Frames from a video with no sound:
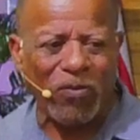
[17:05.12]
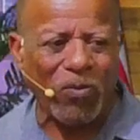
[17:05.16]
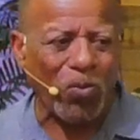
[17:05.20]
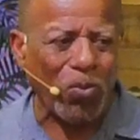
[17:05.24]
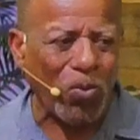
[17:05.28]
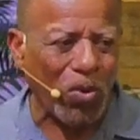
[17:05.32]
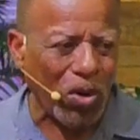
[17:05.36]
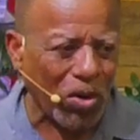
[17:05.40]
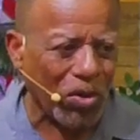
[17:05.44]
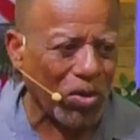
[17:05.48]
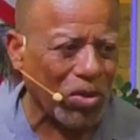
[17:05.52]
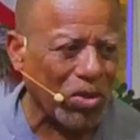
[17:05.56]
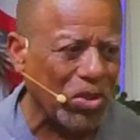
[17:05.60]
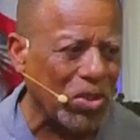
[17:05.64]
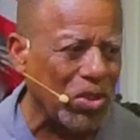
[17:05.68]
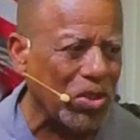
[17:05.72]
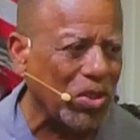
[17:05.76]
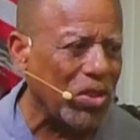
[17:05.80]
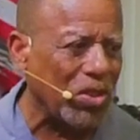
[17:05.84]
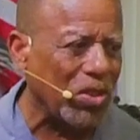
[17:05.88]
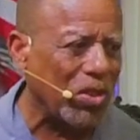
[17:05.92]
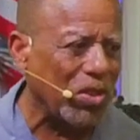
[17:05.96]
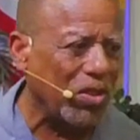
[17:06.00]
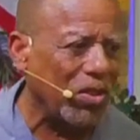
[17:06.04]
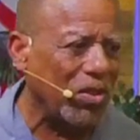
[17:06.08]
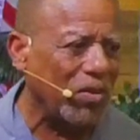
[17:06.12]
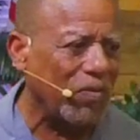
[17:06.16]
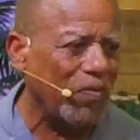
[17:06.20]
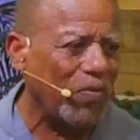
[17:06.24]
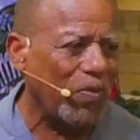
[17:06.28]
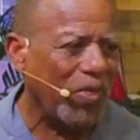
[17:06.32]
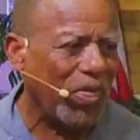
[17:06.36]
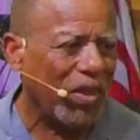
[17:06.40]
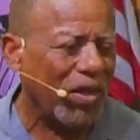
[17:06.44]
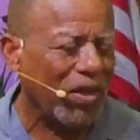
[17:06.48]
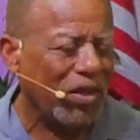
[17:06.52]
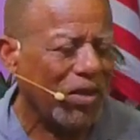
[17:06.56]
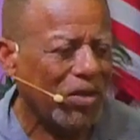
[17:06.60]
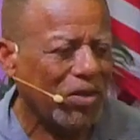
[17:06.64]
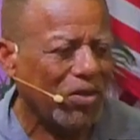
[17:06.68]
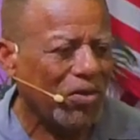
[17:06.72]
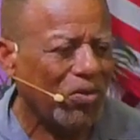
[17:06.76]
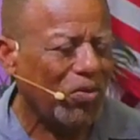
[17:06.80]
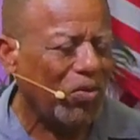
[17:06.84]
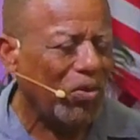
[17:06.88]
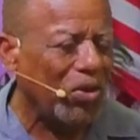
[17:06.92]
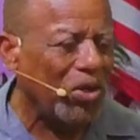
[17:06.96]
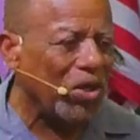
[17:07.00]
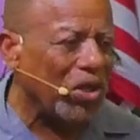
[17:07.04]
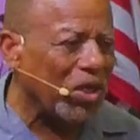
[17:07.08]
works
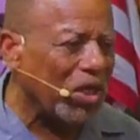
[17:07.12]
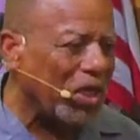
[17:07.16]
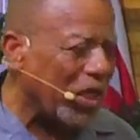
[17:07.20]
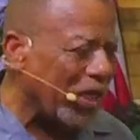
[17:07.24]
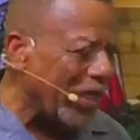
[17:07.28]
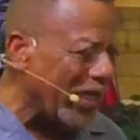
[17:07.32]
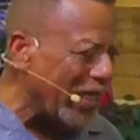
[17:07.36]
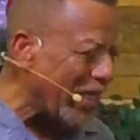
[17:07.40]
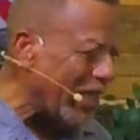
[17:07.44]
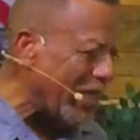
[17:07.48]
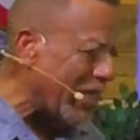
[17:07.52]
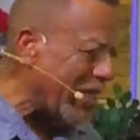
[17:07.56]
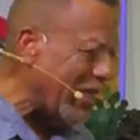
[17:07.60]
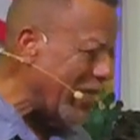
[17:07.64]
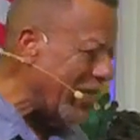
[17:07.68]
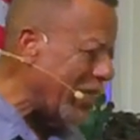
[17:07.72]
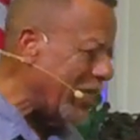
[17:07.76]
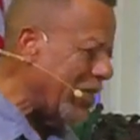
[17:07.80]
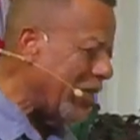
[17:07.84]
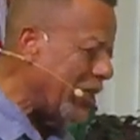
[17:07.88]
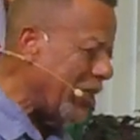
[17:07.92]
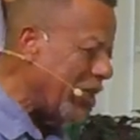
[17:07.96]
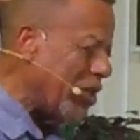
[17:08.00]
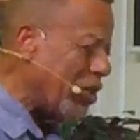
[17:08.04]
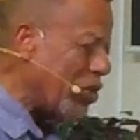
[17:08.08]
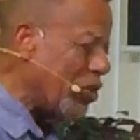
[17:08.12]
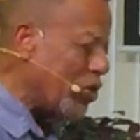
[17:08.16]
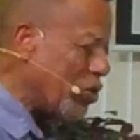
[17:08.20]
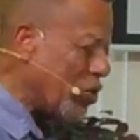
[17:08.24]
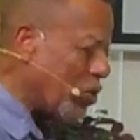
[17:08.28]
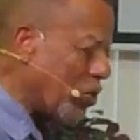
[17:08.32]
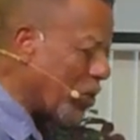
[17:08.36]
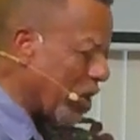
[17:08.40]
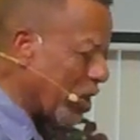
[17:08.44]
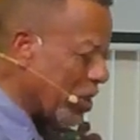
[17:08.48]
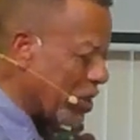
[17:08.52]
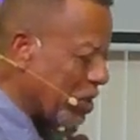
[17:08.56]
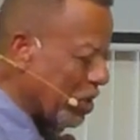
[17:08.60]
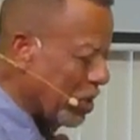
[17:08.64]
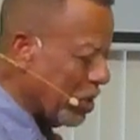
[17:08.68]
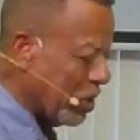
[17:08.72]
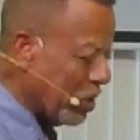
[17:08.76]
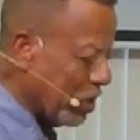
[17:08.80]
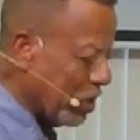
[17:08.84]
when you get into it.